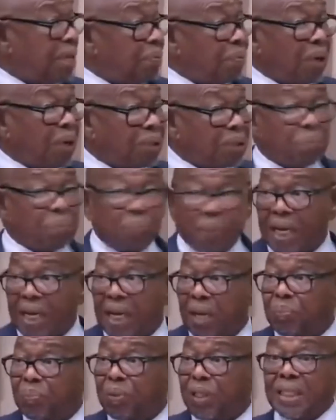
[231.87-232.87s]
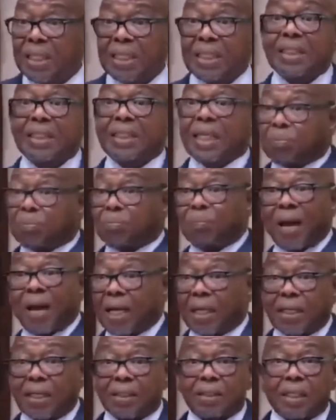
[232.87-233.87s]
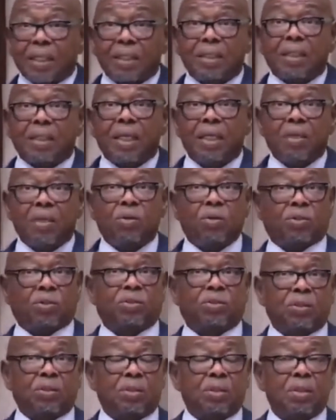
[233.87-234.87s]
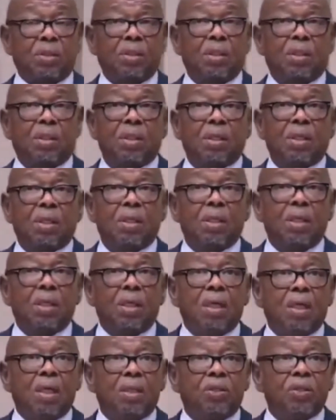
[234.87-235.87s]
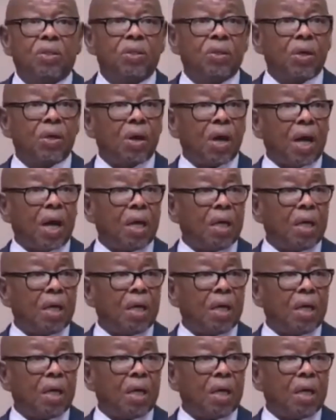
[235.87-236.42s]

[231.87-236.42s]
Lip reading: about, the Bella Bill, is that battle that they lost. You know,